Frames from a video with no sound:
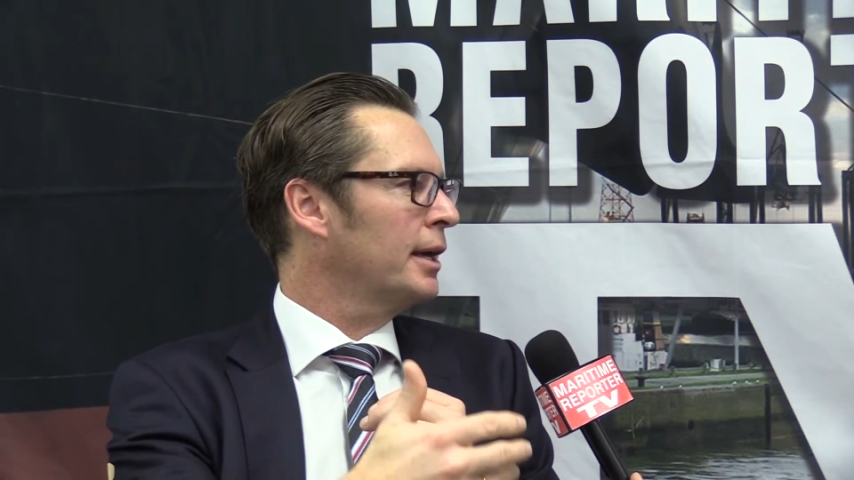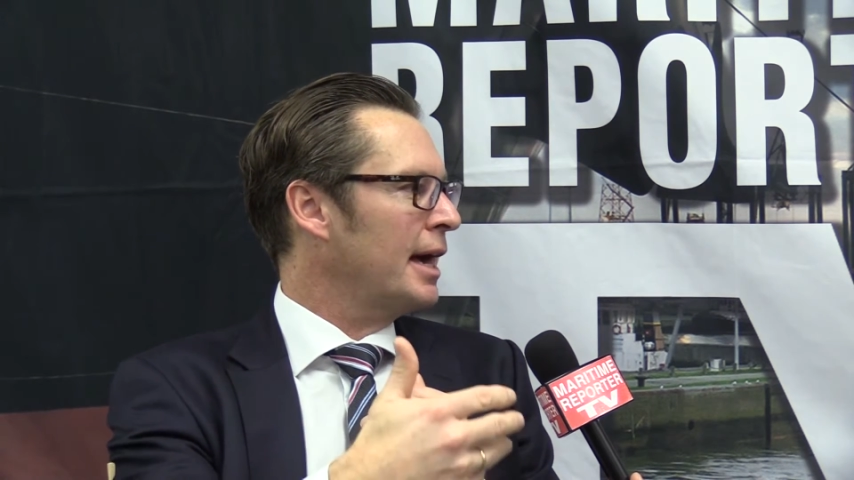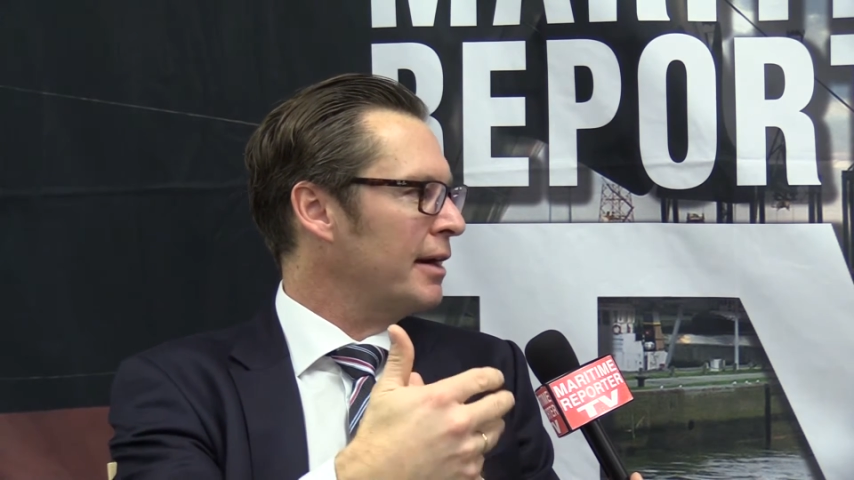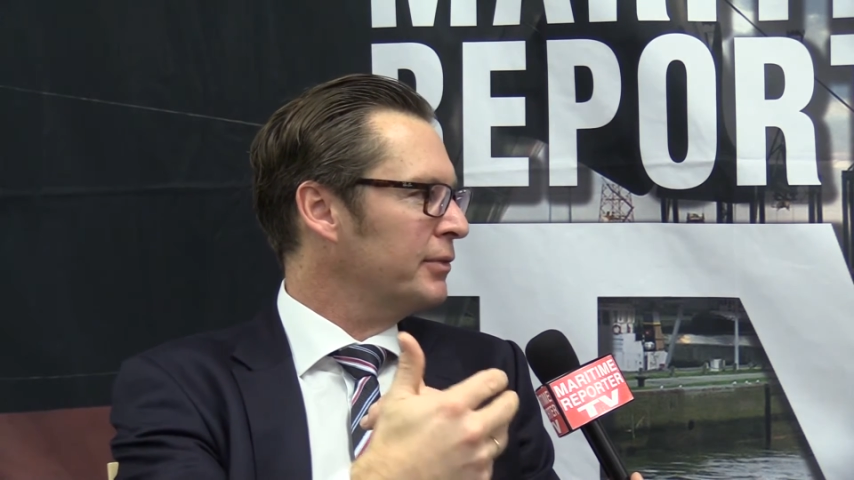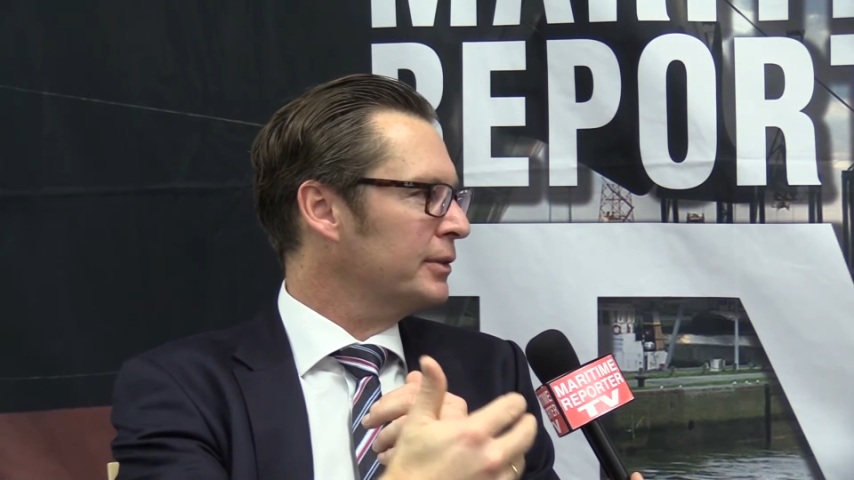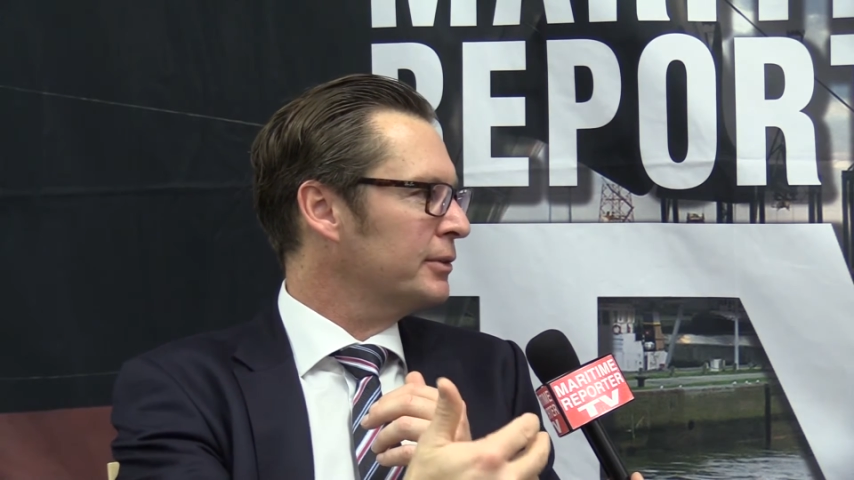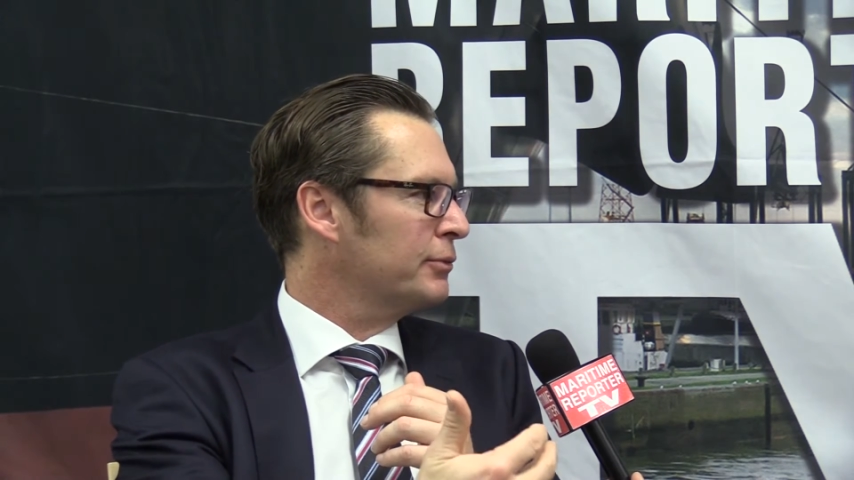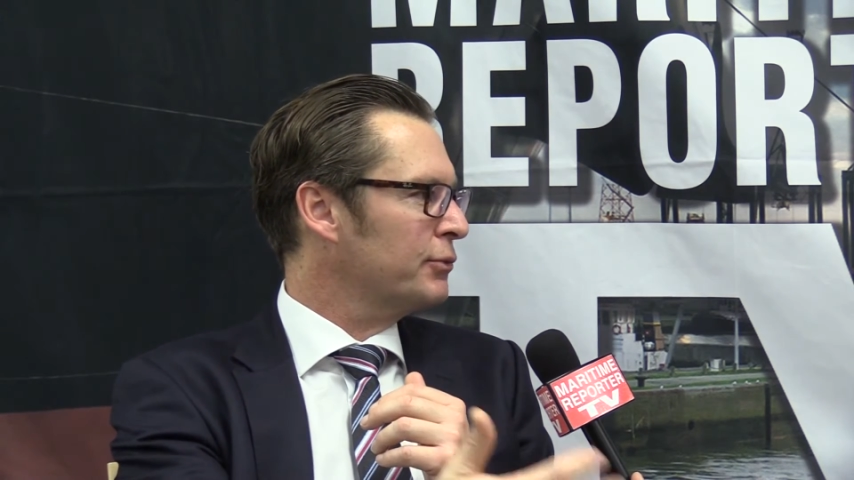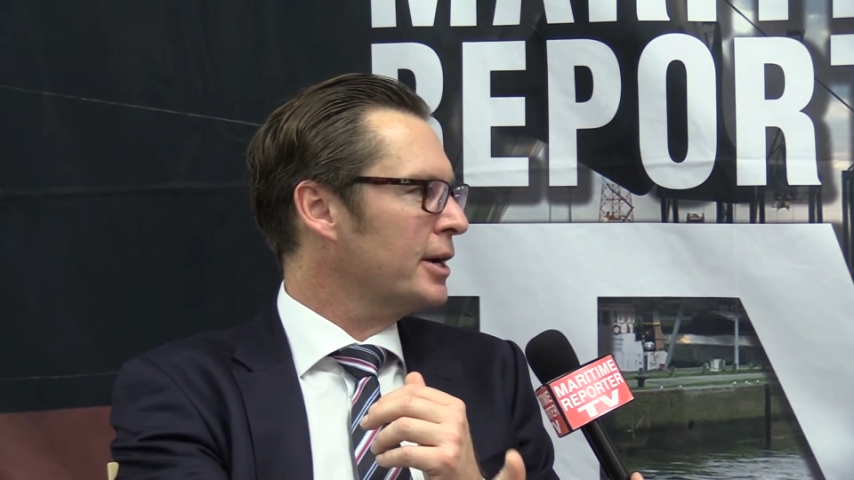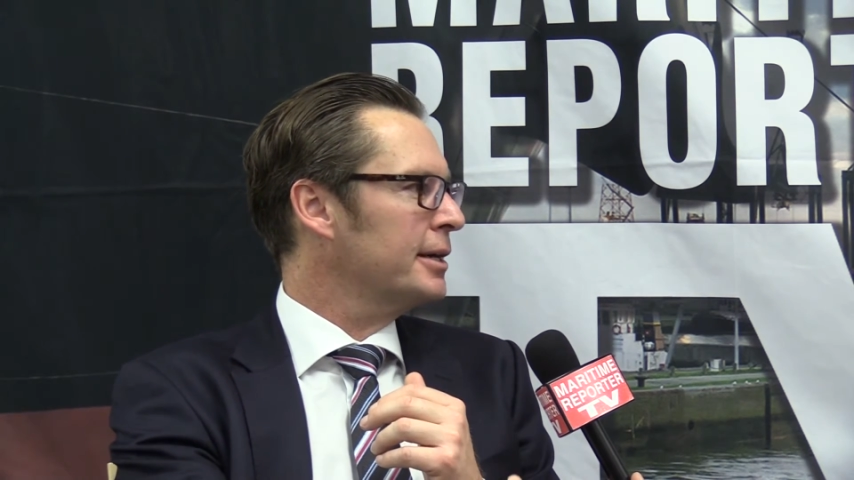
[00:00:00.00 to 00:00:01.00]
having the
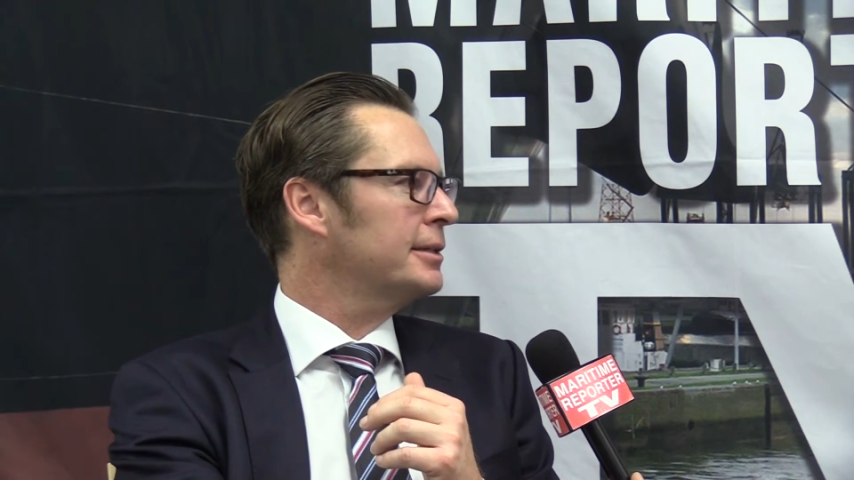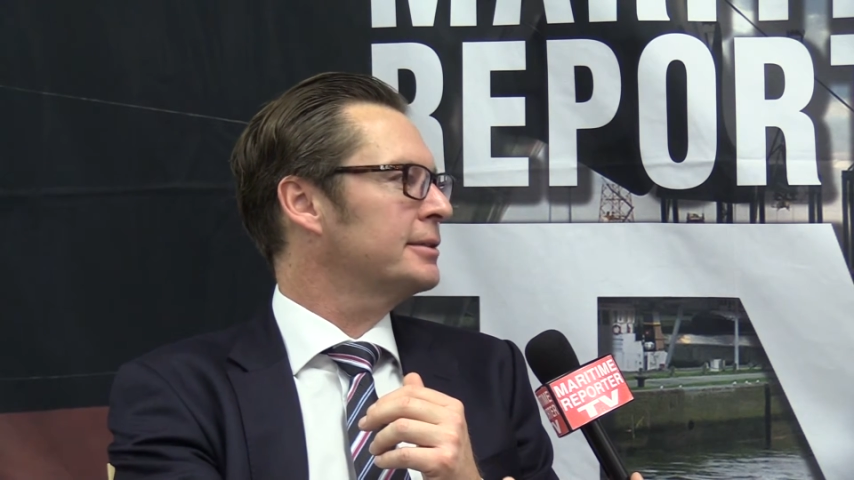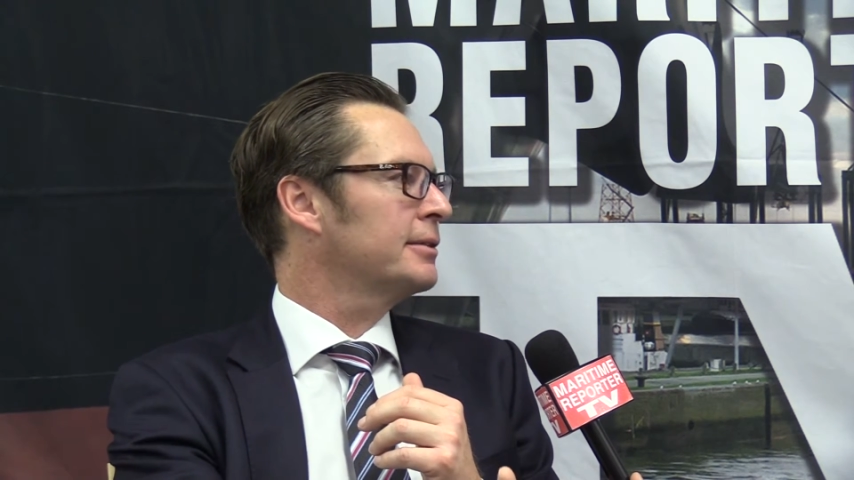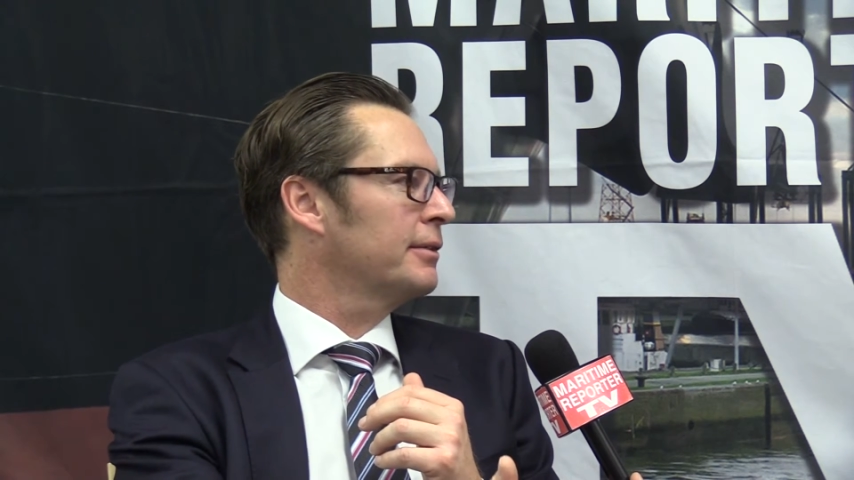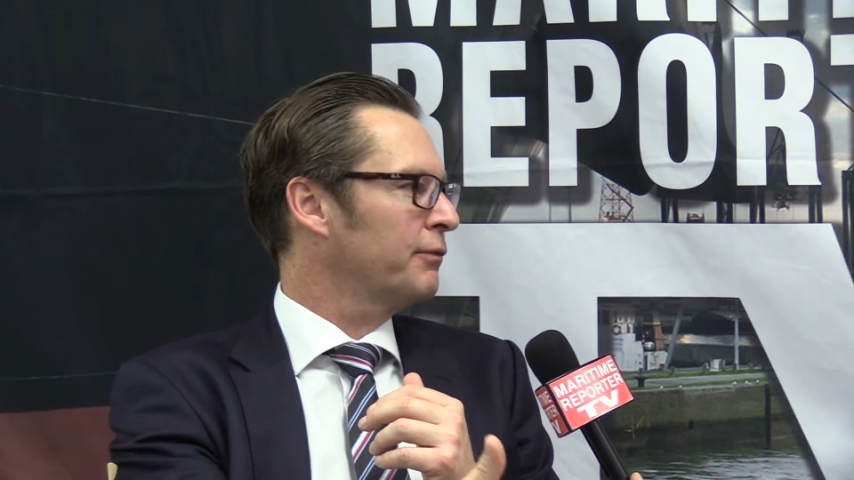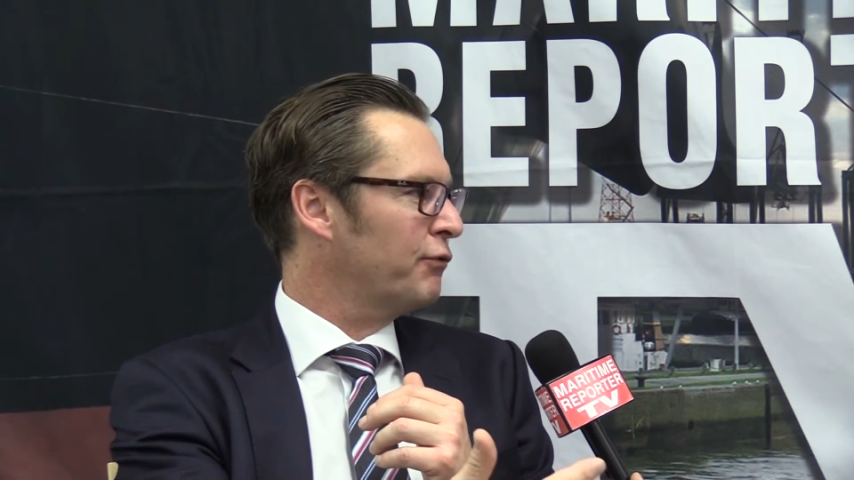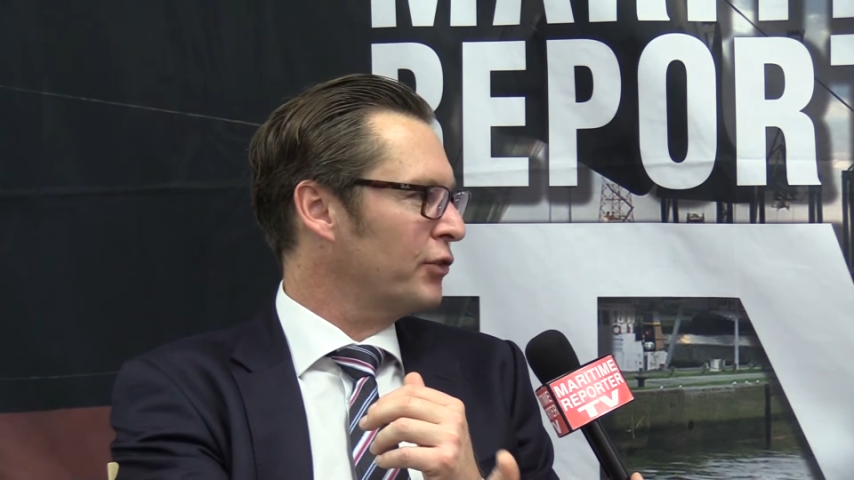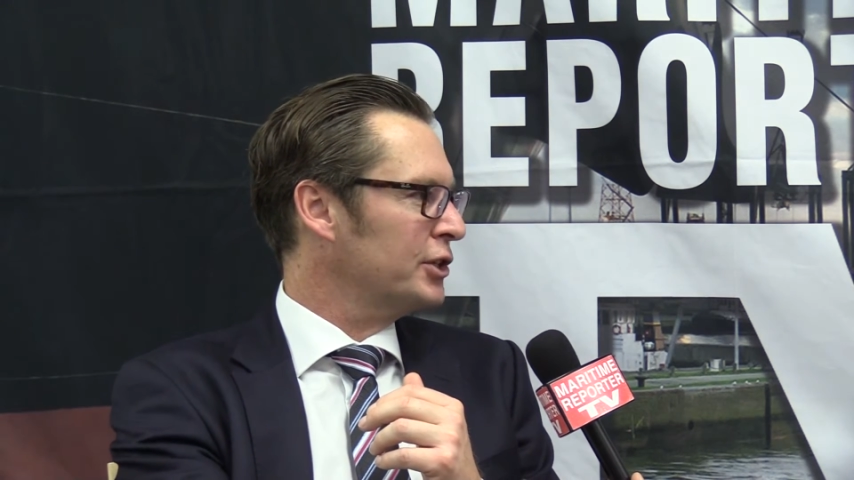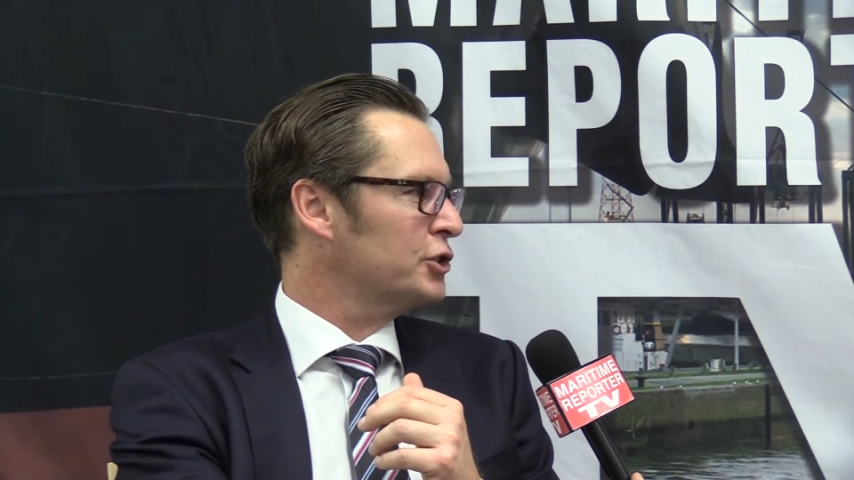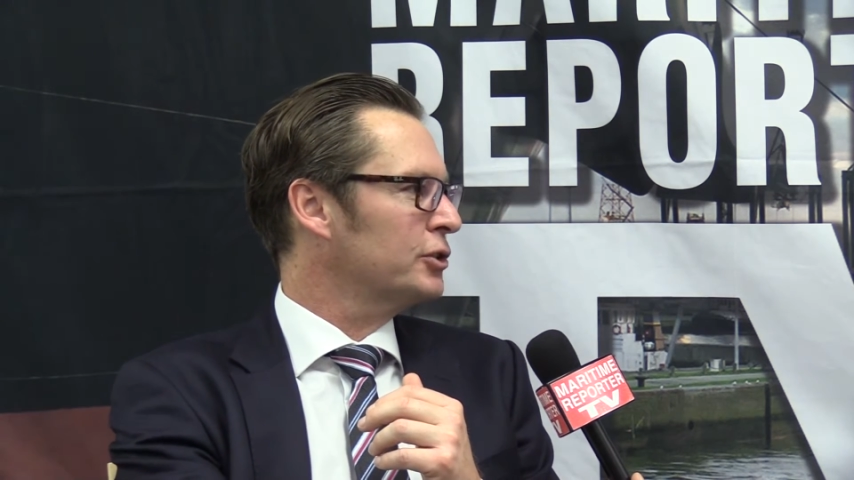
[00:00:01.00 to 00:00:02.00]
right
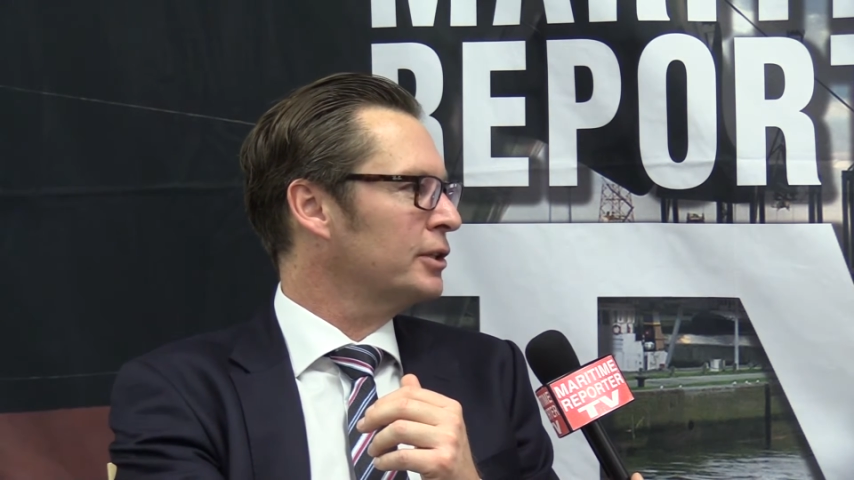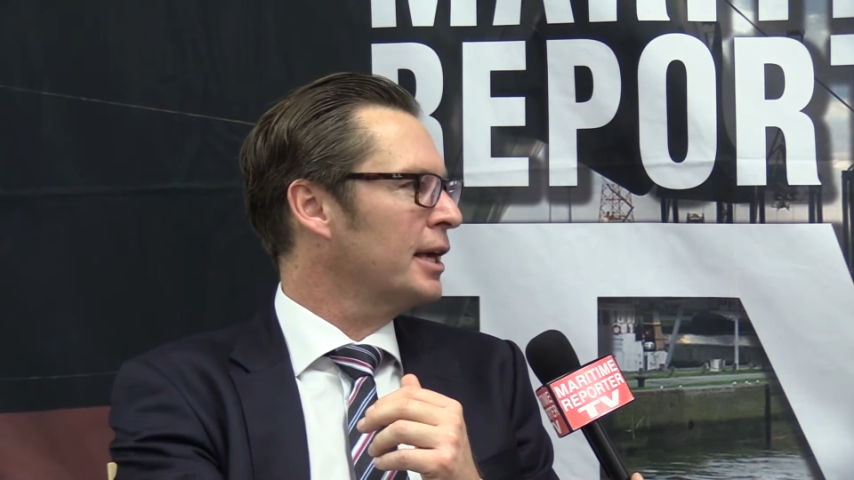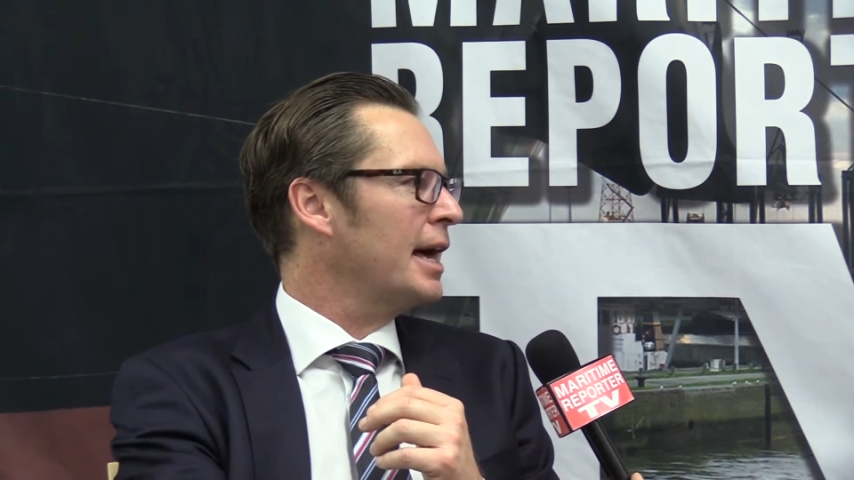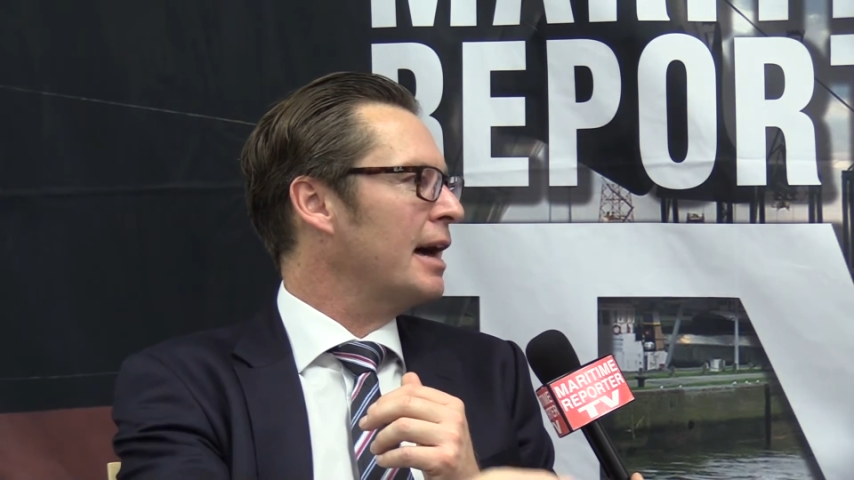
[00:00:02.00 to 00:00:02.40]
friction, mm-hmm.